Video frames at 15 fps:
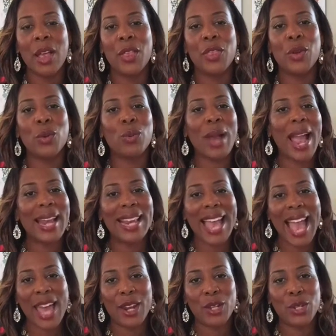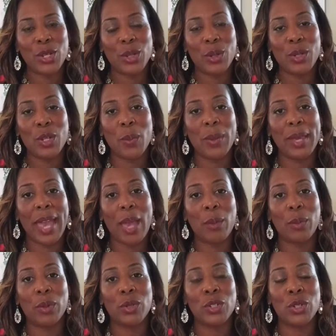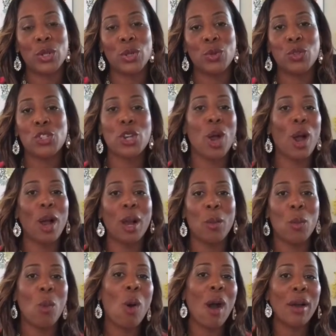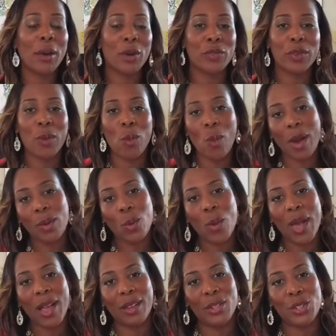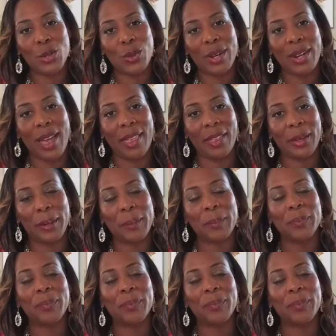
the right attitude to be able to charm water from one well to another.